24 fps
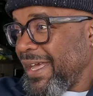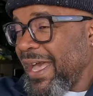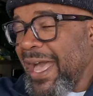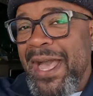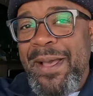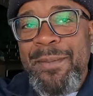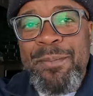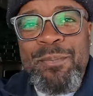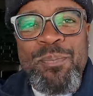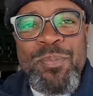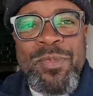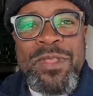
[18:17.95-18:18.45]

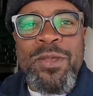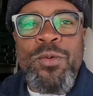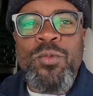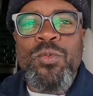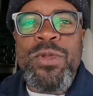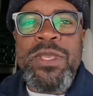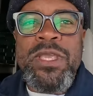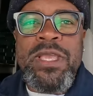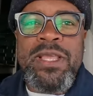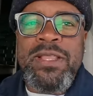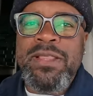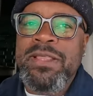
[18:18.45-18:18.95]
I'm
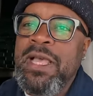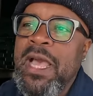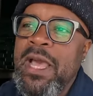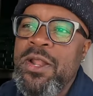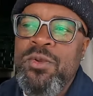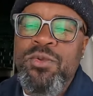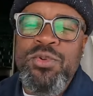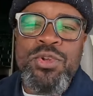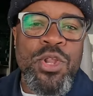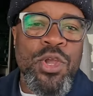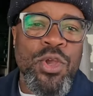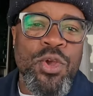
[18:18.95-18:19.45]
we. I
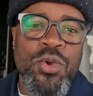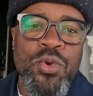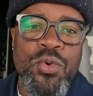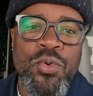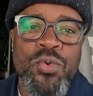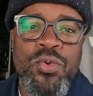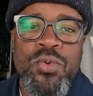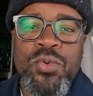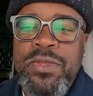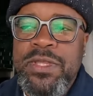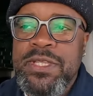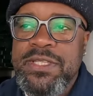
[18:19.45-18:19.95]
don't
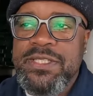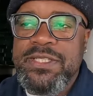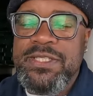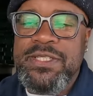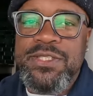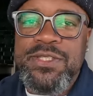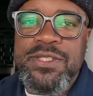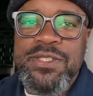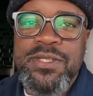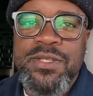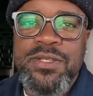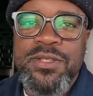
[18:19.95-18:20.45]
know. This
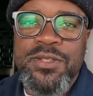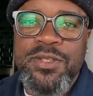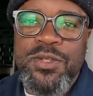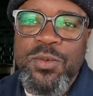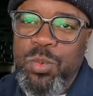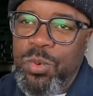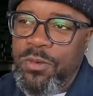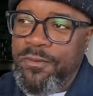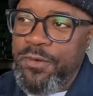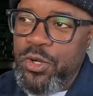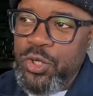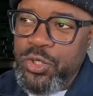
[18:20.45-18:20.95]
is the
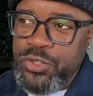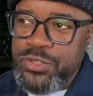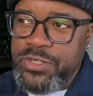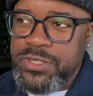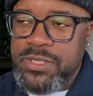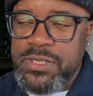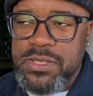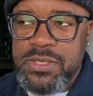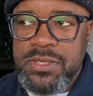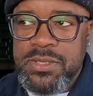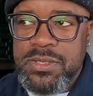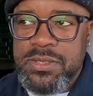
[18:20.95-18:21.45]

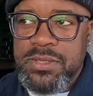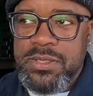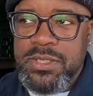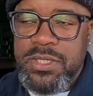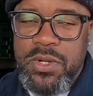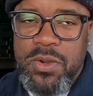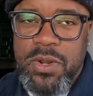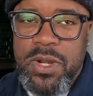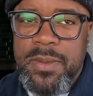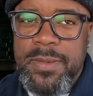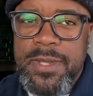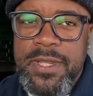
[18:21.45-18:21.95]
reverse.
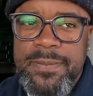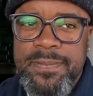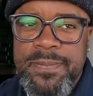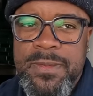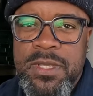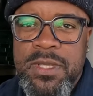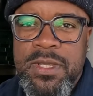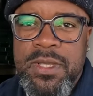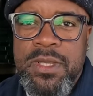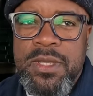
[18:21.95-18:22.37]
You know what I mean?